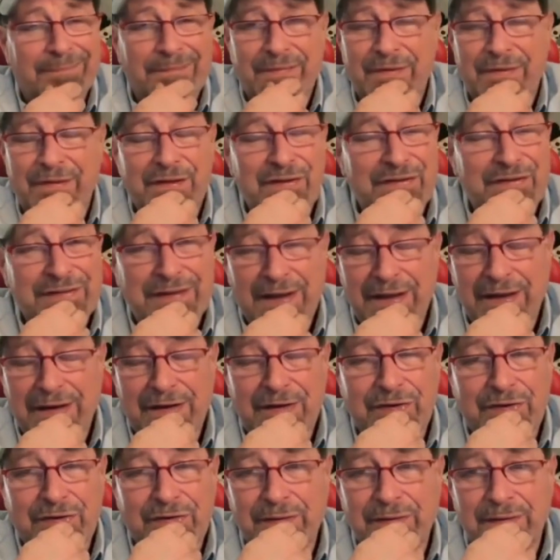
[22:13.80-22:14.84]
This
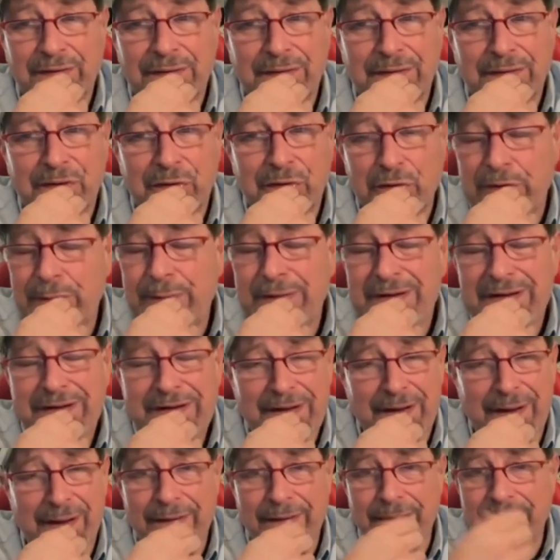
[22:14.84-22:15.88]
case could be
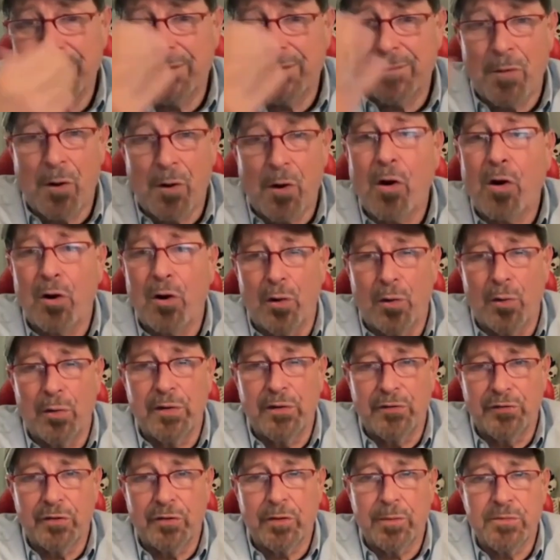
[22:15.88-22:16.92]
done tomorrow
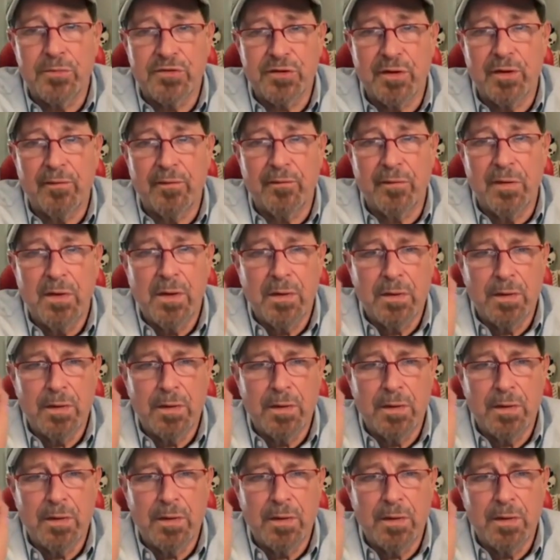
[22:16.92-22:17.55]
in terms of